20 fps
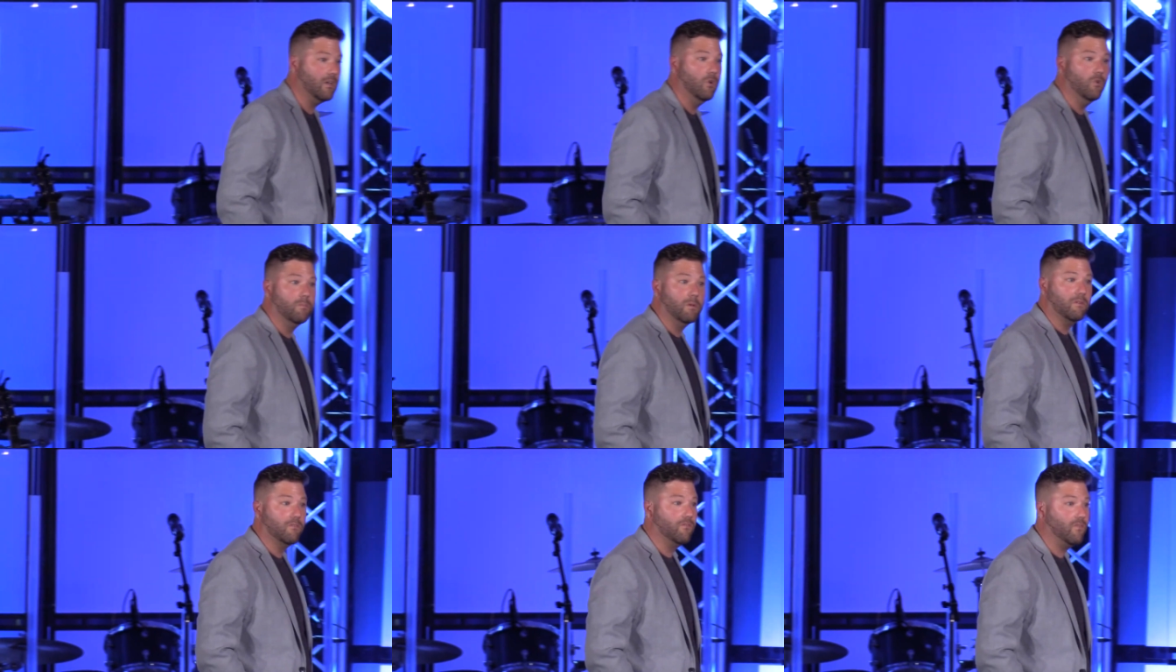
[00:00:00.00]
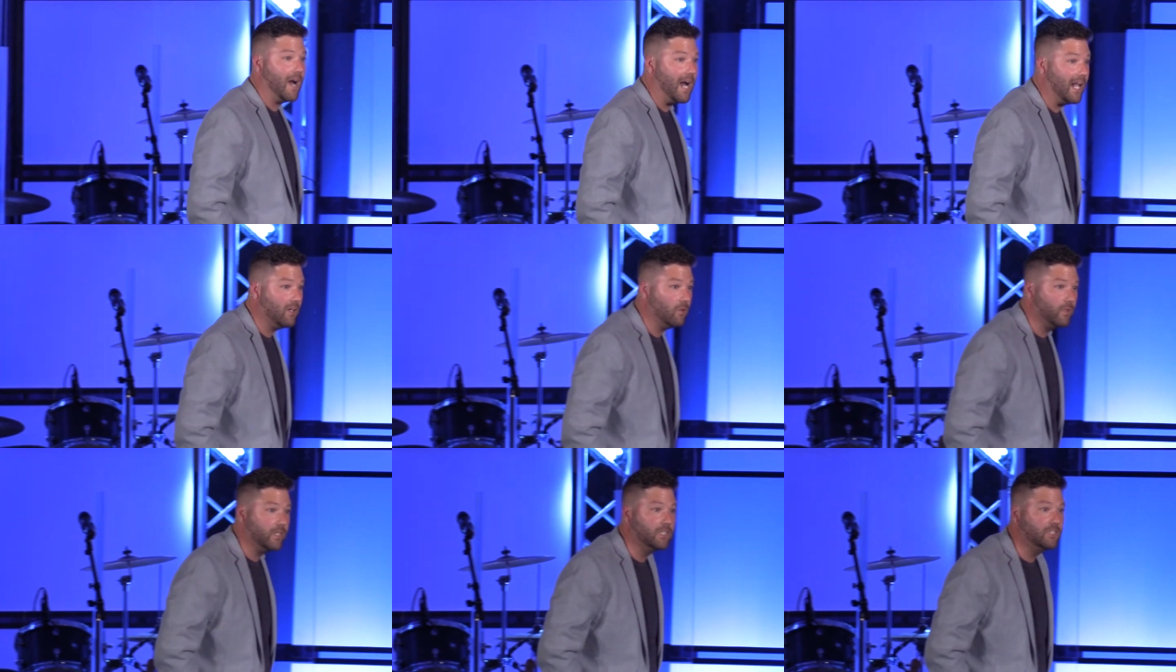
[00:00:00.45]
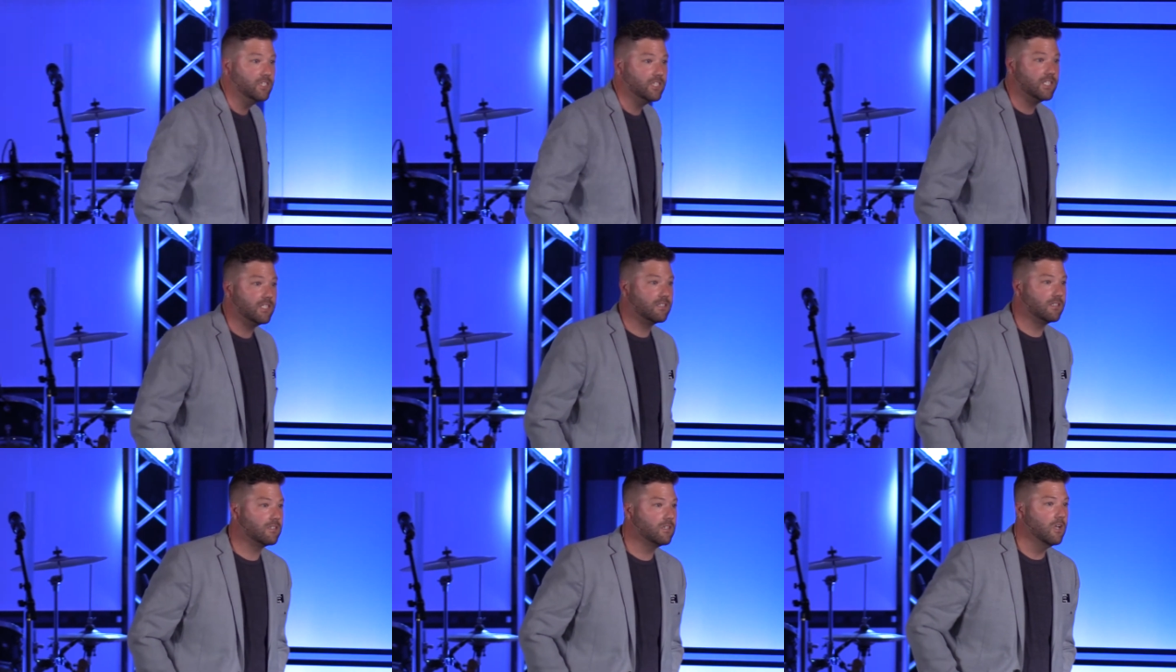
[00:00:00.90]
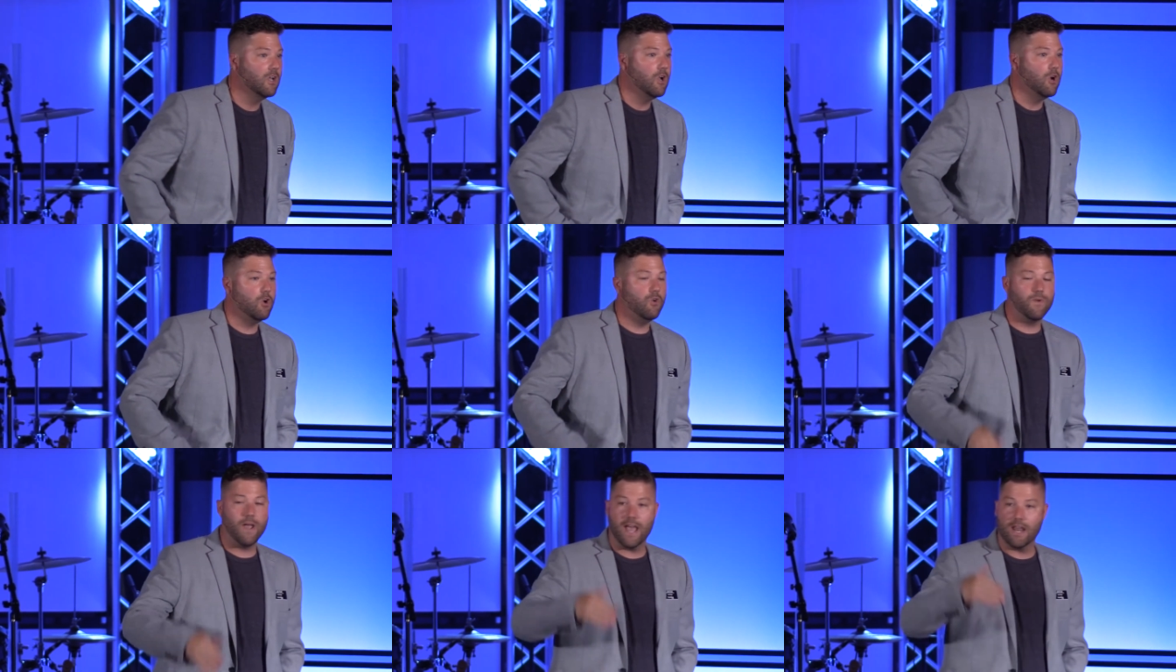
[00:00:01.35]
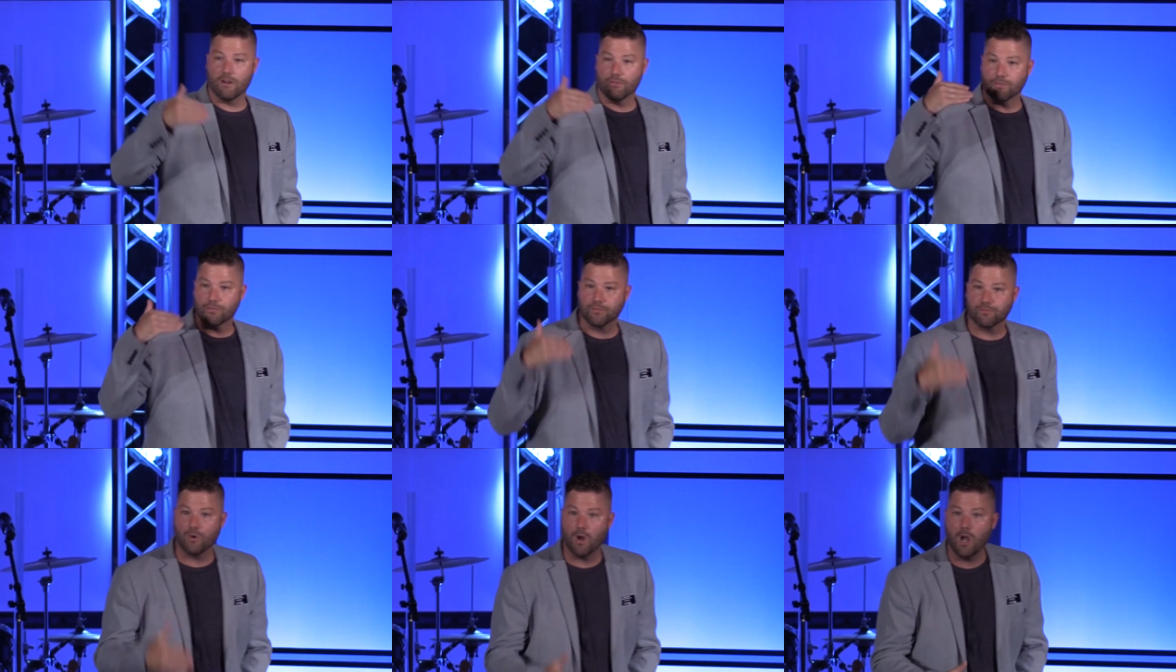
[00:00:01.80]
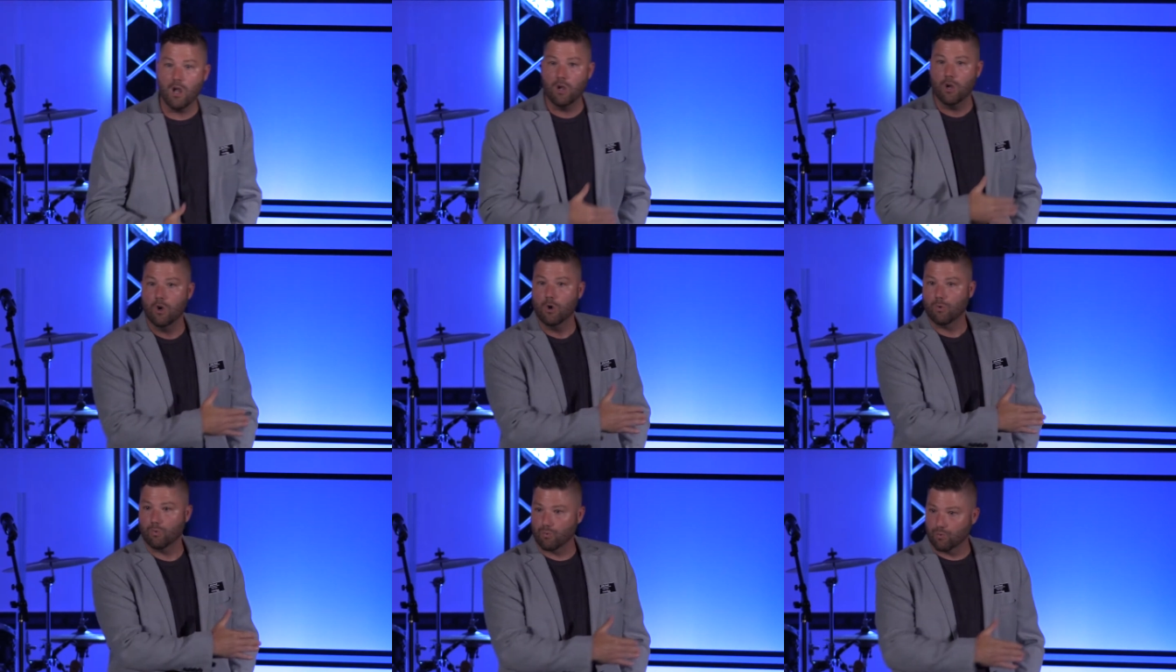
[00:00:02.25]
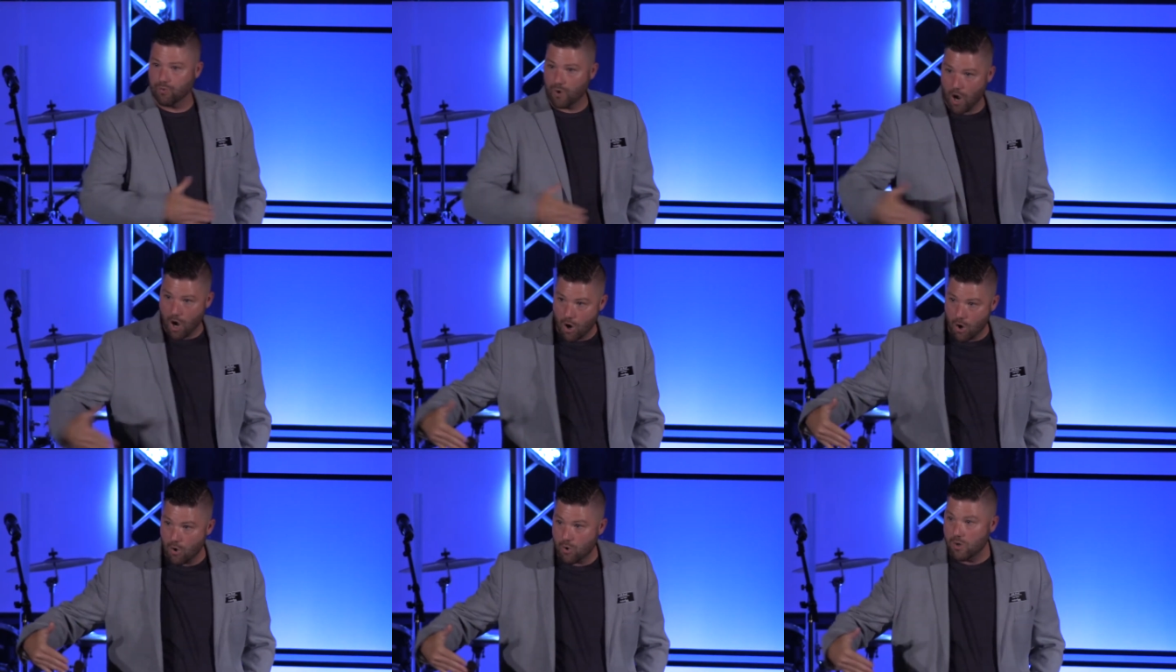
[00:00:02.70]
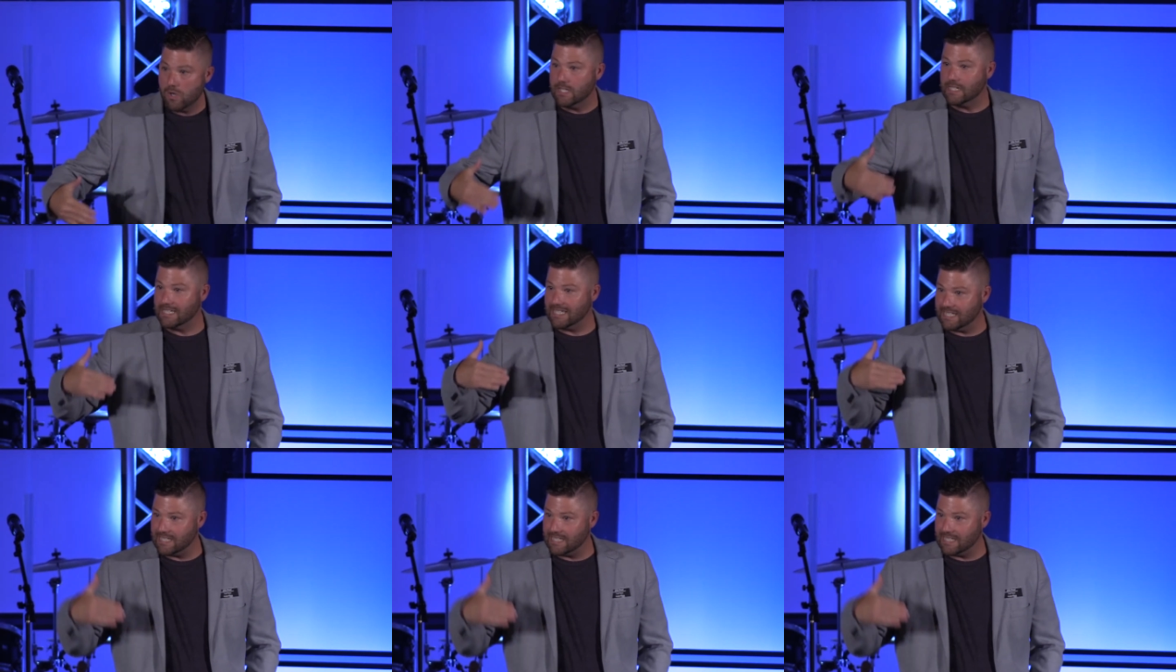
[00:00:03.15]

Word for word: who've been following Jesus, who've had a front row